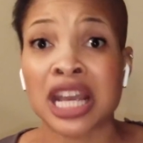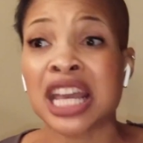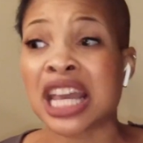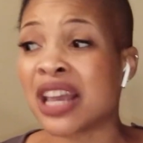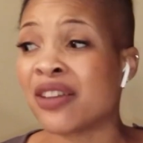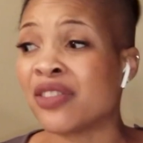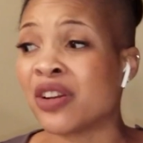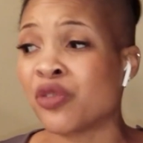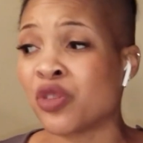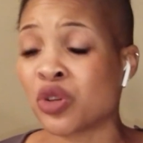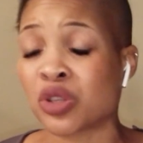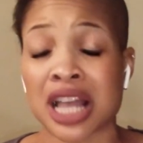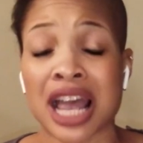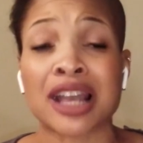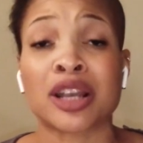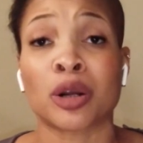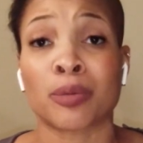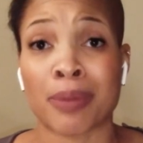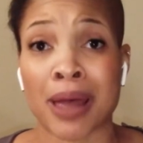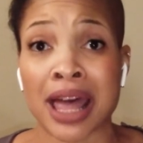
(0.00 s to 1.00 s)
even if you
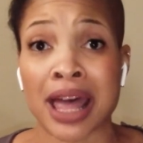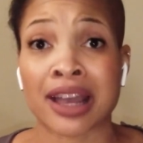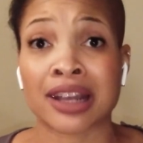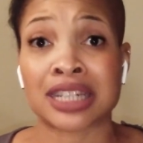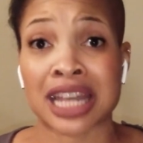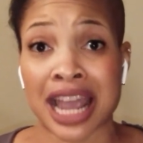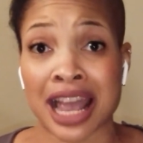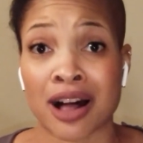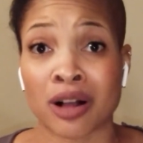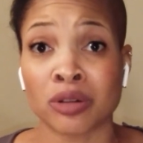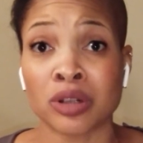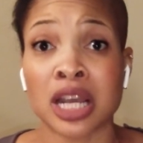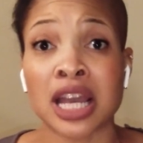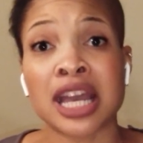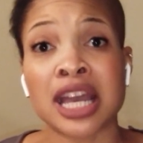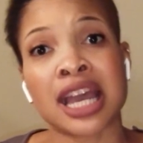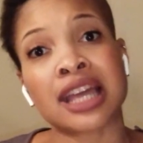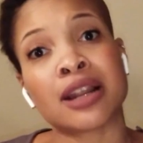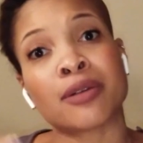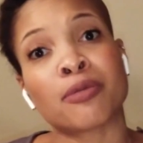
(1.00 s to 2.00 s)
set your bag down
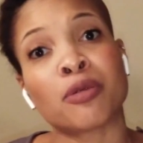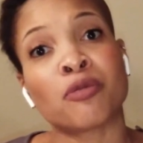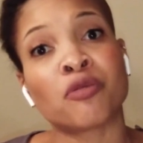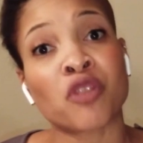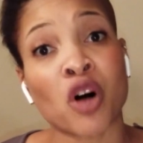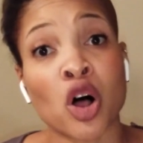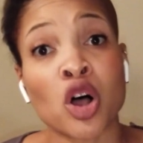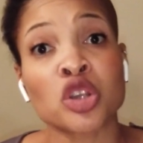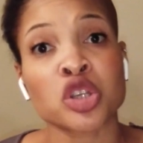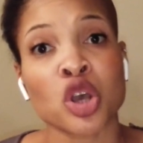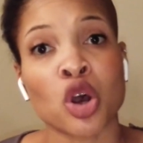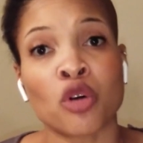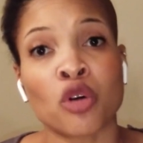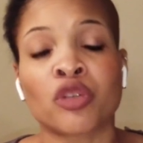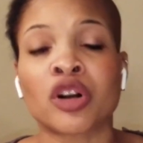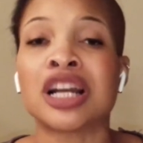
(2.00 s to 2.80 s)
and it falls over,